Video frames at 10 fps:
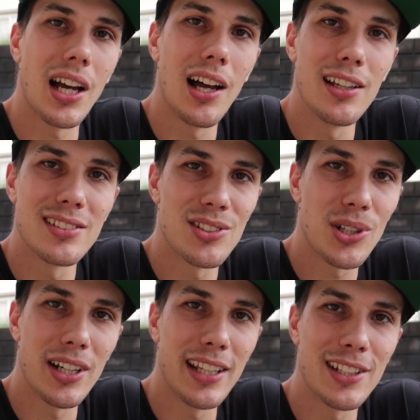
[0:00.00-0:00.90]
cars and
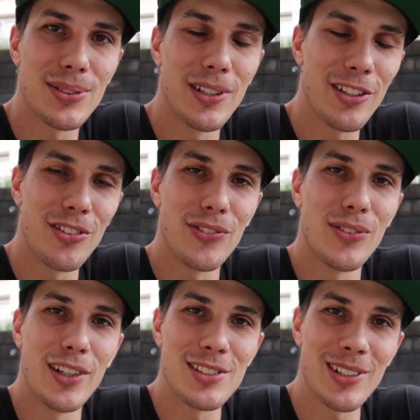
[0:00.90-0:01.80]
trying to get to another drift
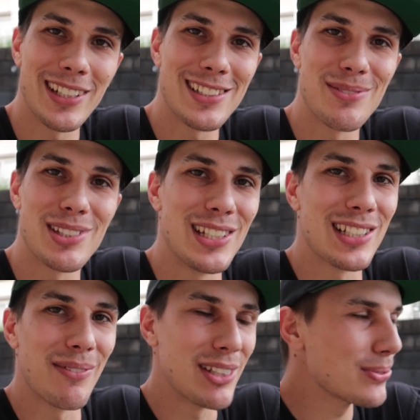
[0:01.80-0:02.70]
event so I can get some seat
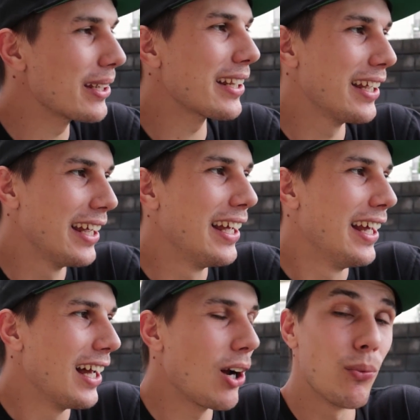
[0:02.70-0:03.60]
time this week.
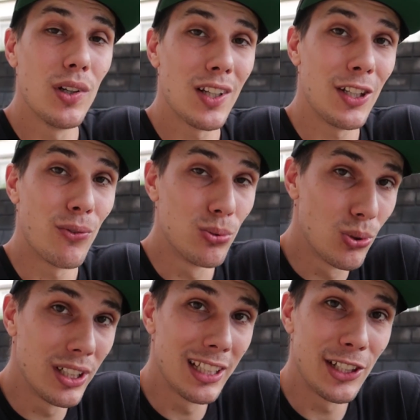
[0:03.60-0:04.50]
I'm
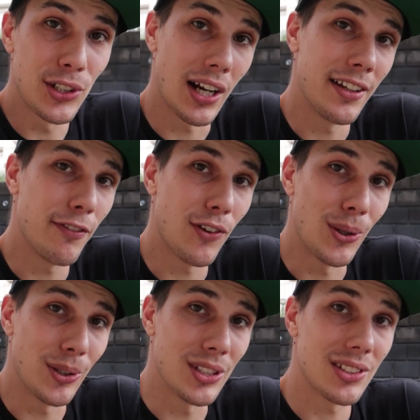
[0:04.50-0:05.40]
really trying to
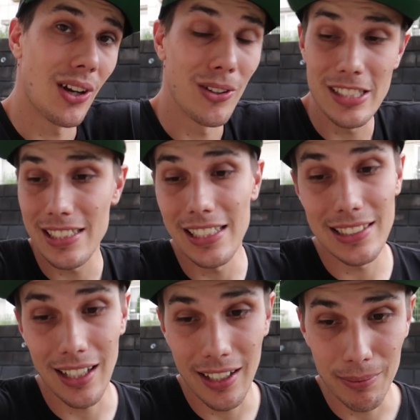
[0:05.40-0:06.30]
focus on seat
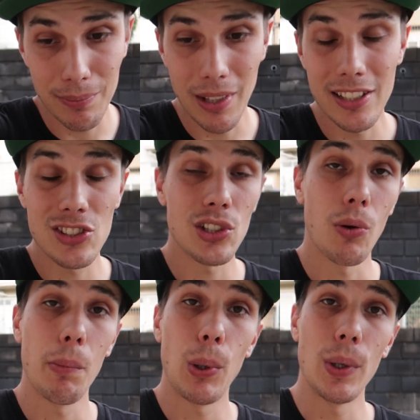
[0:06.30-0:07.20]
time. It's
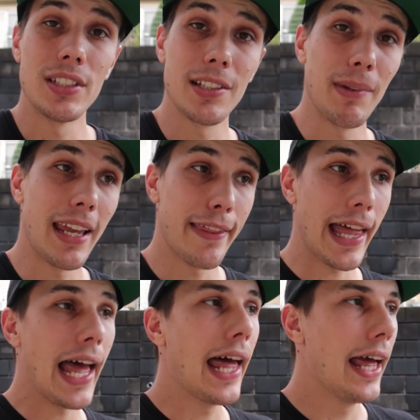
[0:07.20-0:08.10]
so important to me
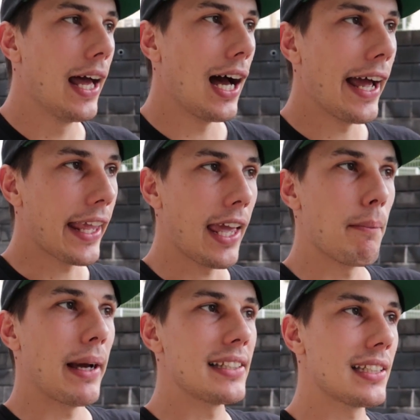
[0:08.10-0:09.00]
that I get
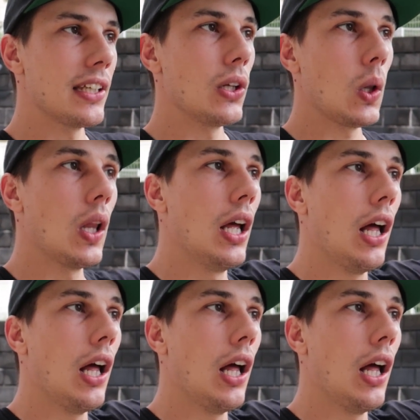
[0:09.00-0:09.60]
my skill